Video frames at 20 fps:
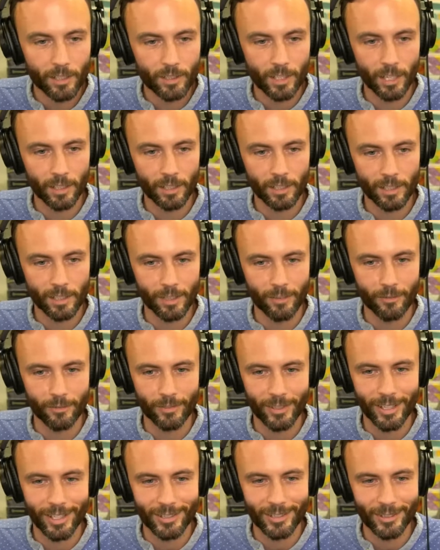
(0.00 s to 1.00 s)
of jealous
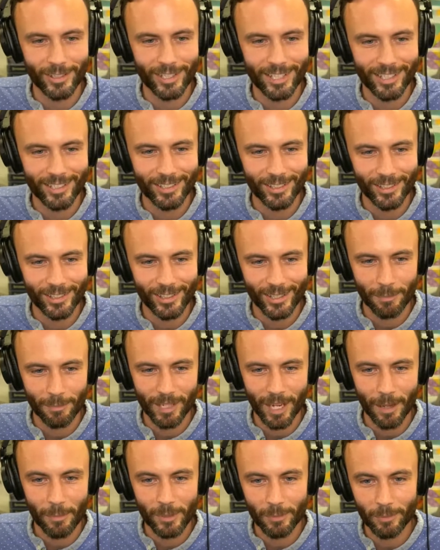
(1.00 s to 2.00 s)
of history teachers
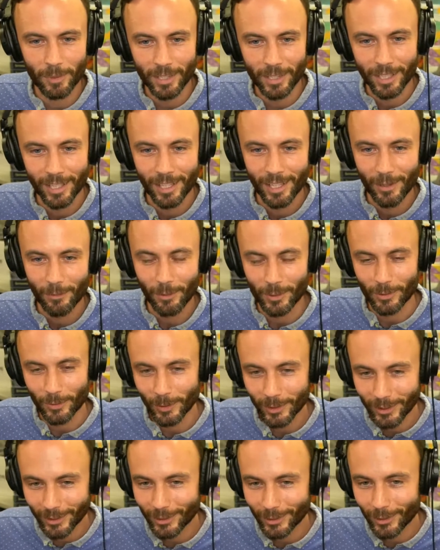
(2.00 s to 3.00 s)
sometimes, but what's
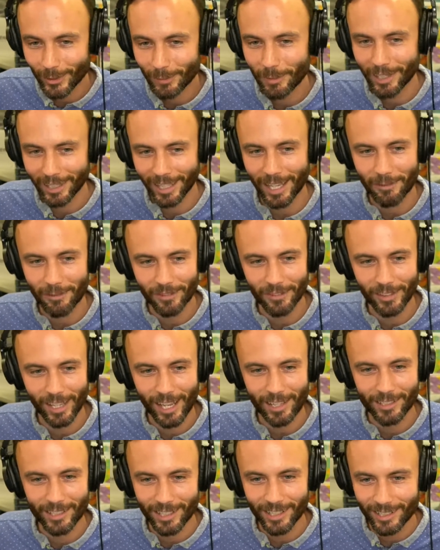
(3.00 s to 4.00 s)
really cool about
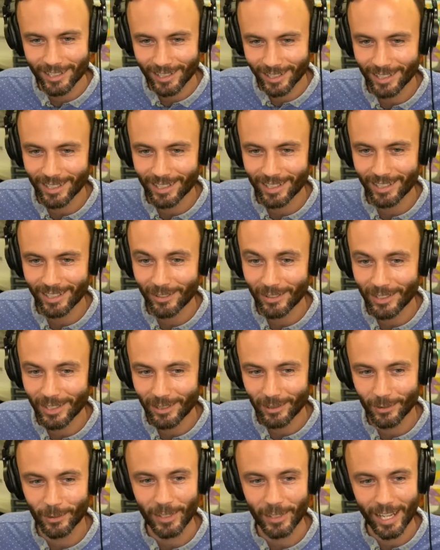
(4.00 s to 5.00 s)
gamification is you
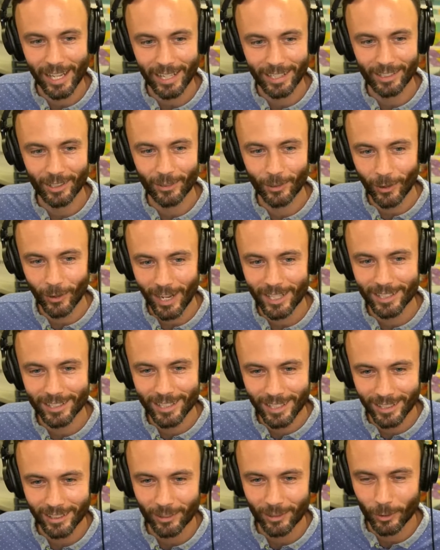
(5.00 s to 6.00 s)
can create
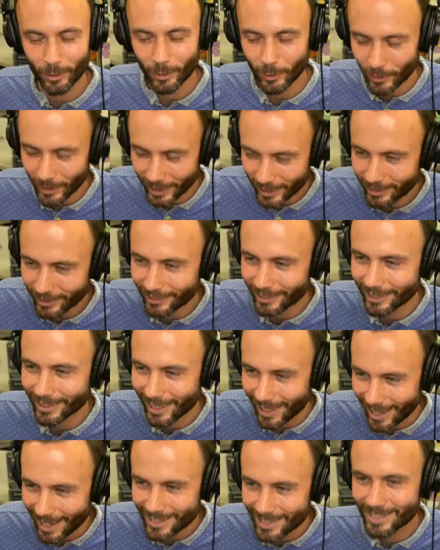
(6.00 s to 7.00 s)
cross-curricular
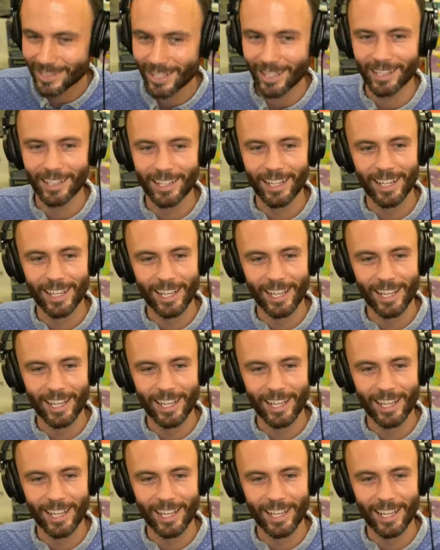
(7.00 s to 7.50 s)
content.